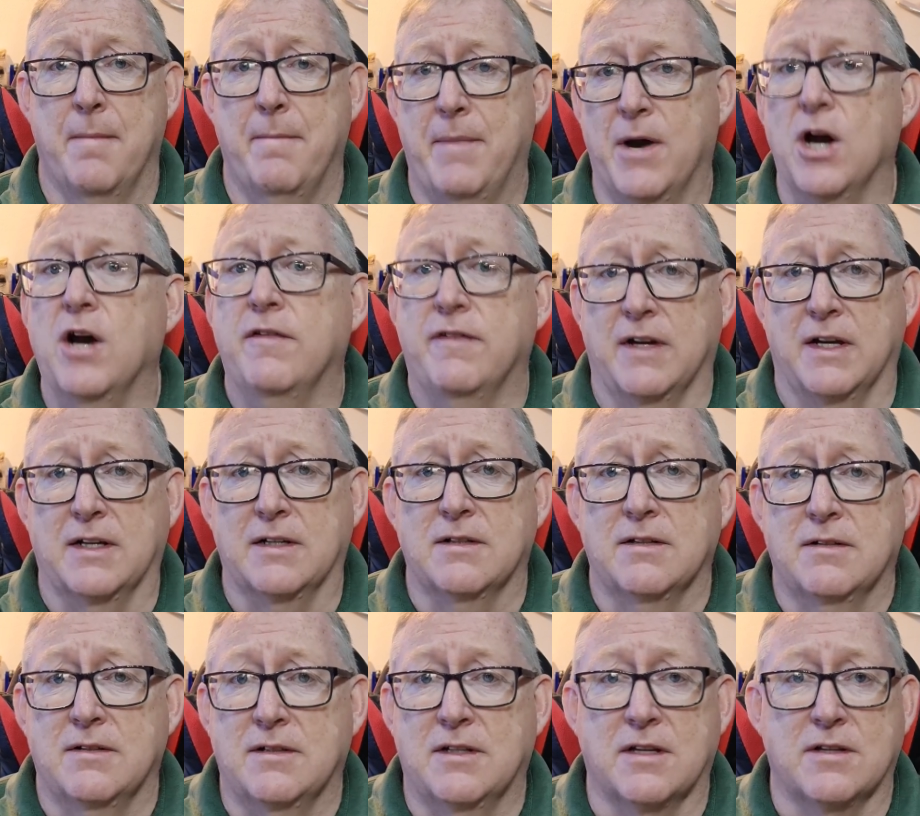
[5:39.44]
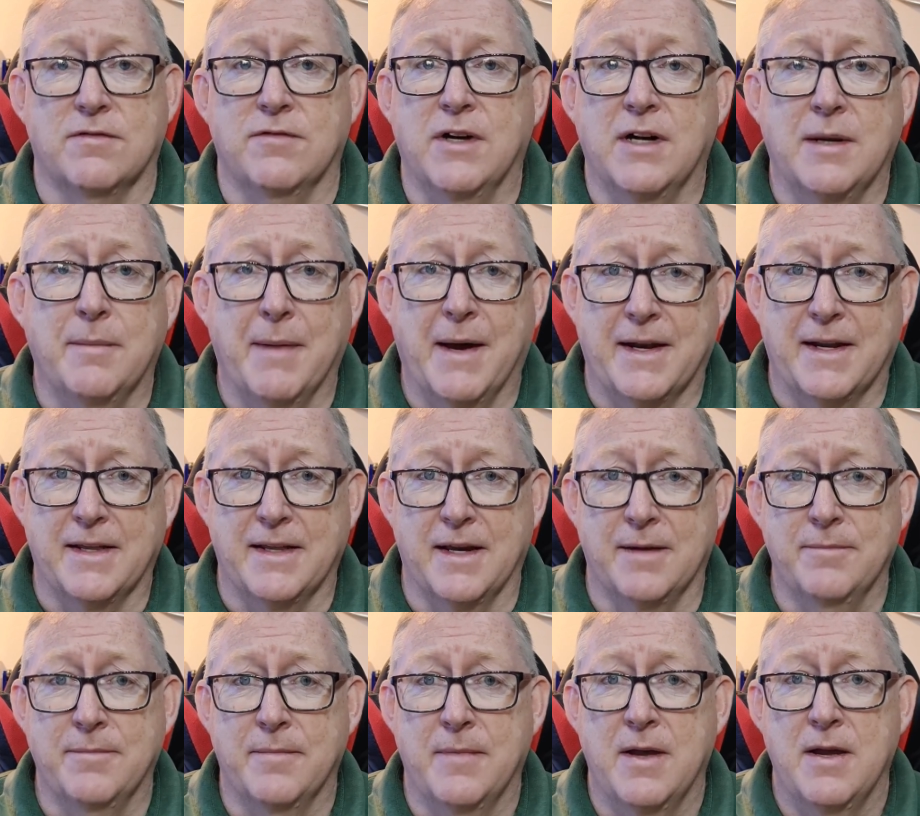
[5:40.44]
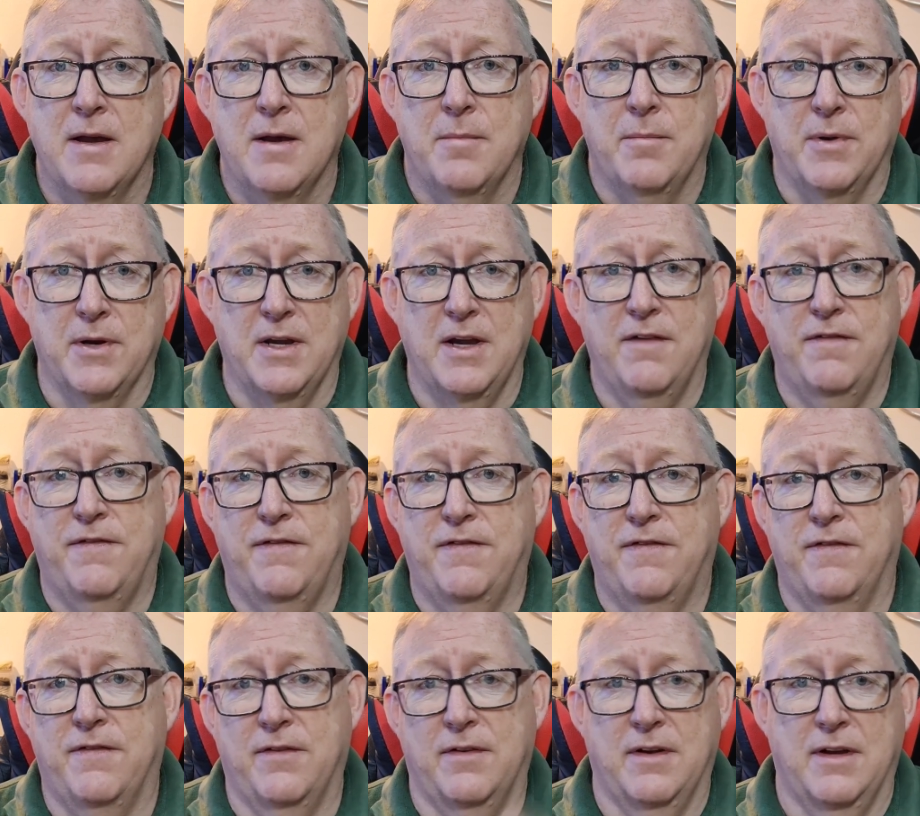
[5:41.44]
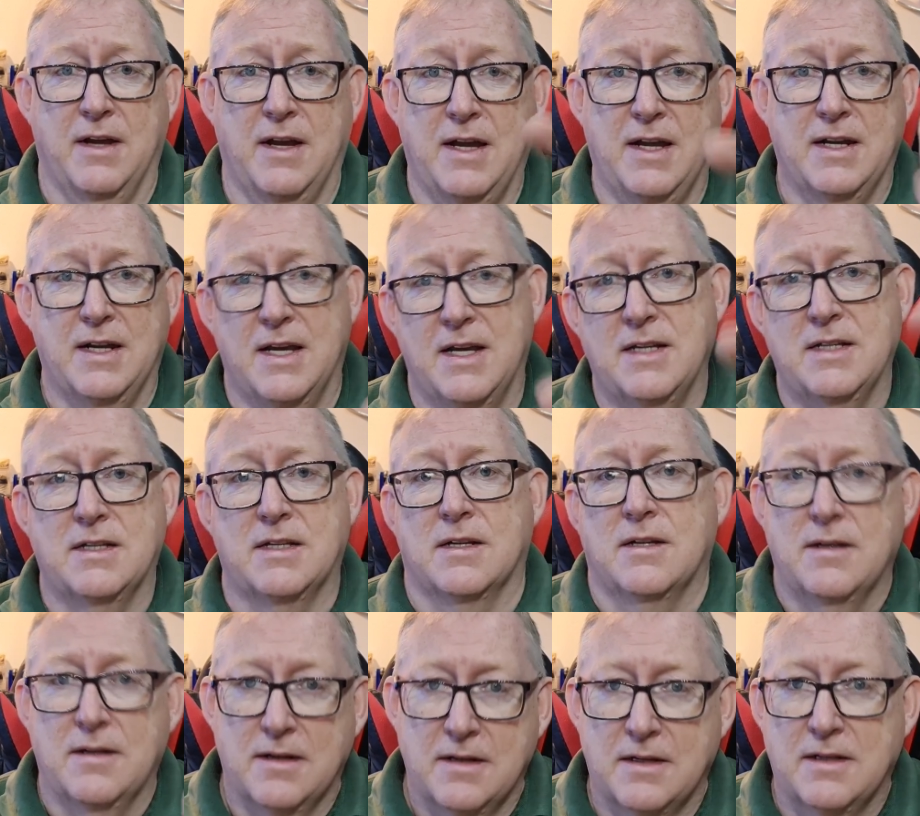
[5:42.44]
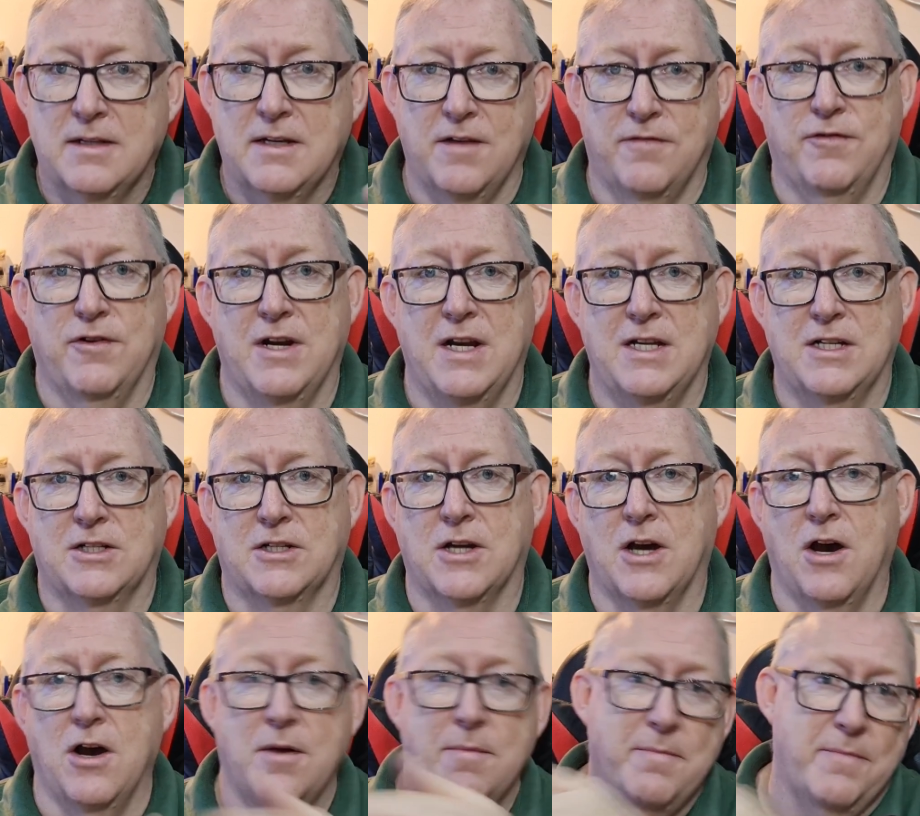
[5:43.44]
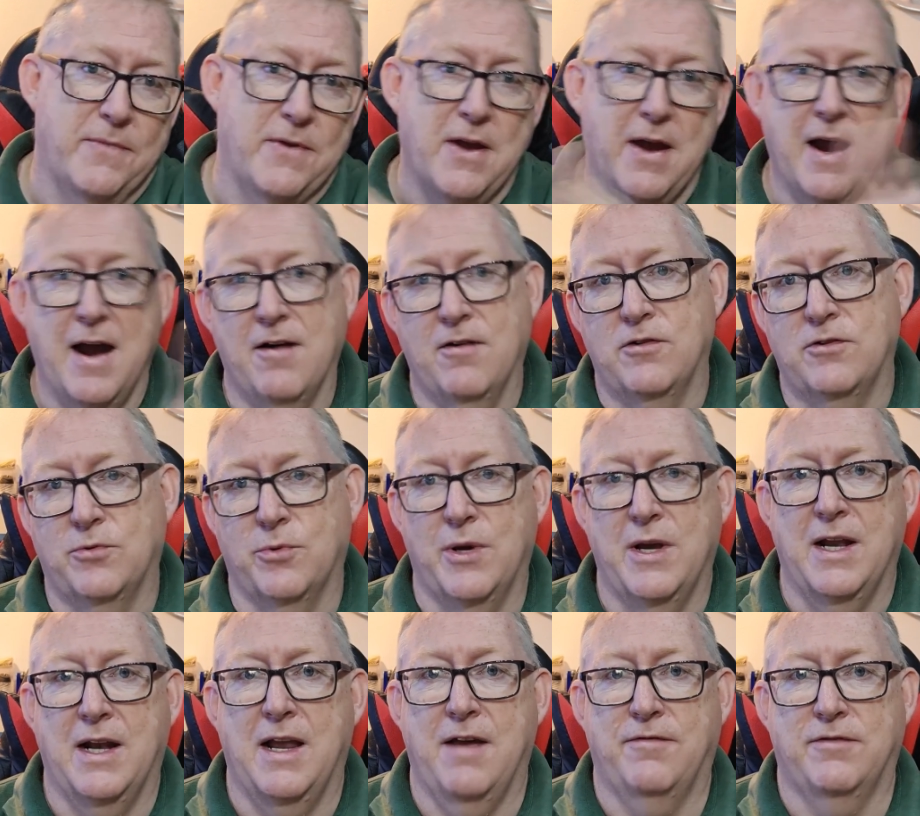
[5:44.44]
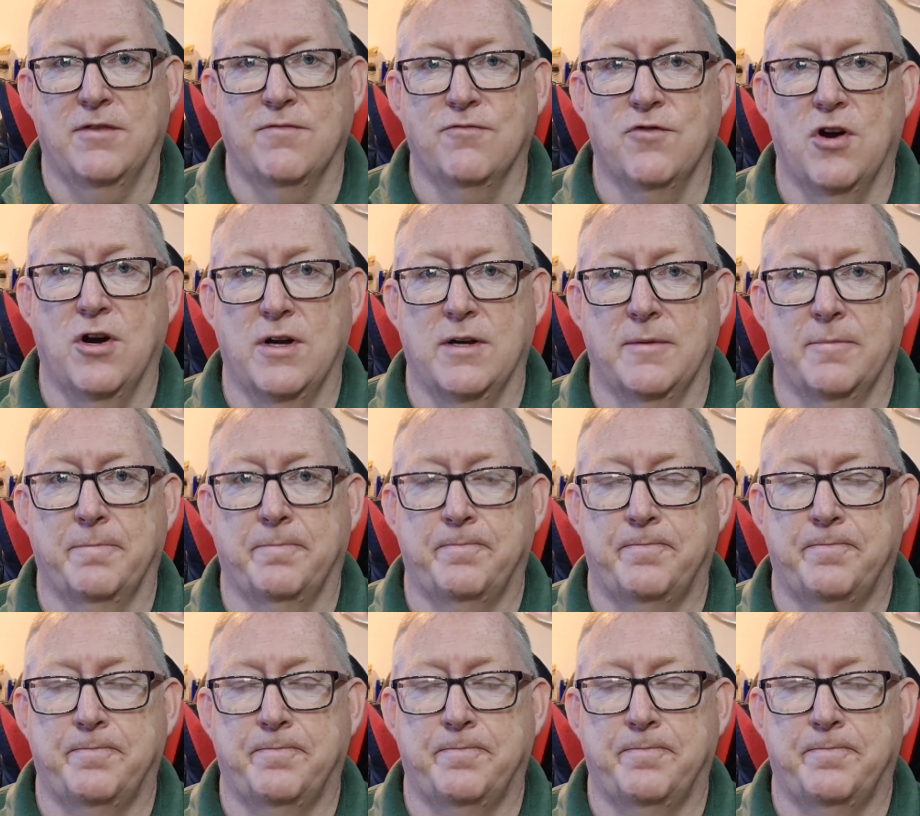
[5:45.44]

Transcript: perfect. Doesn't really matter then. But if it is different each time, your arrows will hit left and right.